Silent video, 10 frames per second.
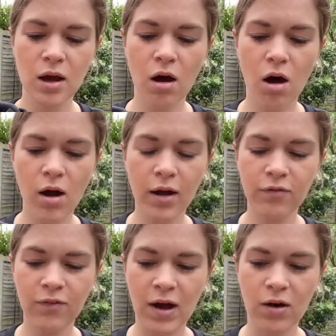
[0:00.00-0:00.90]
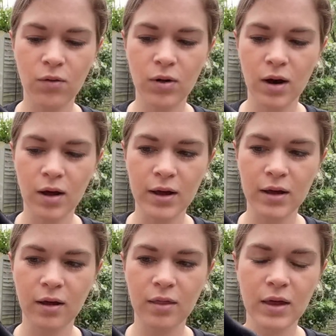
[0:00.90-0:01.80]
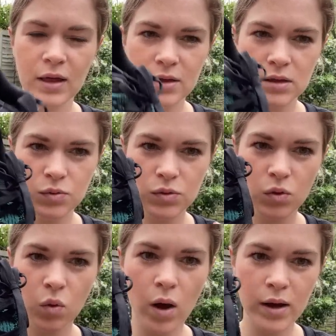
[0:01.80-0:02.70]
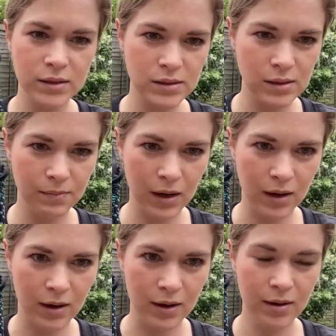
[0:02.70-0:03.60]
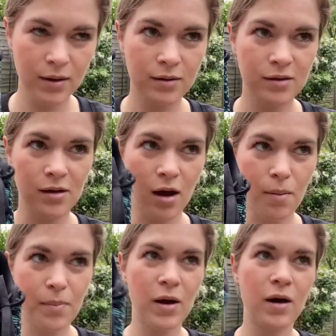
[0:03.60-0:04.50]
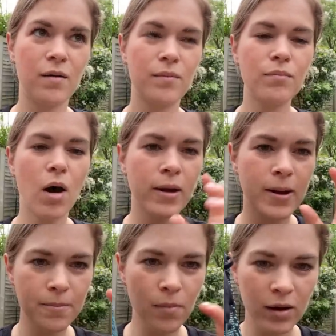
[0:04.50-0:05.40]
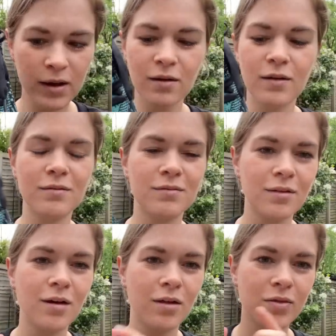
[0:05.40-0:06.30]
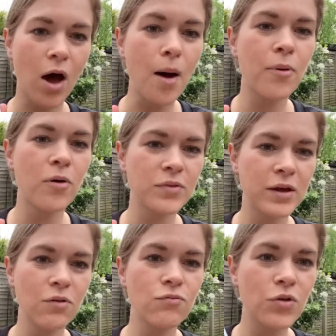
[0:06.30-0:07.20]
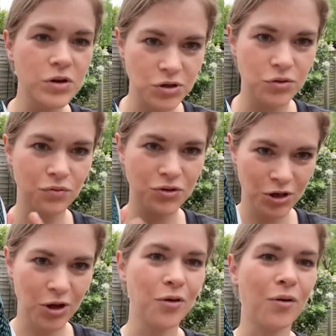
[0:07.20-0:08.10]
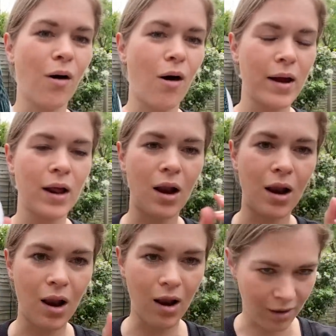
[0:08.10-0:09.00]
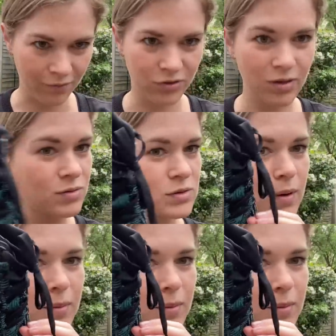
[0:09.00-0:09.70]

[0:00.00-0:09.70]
I felt like this was quite similar to the upper. My my the upper on the original shoe I loved. That was my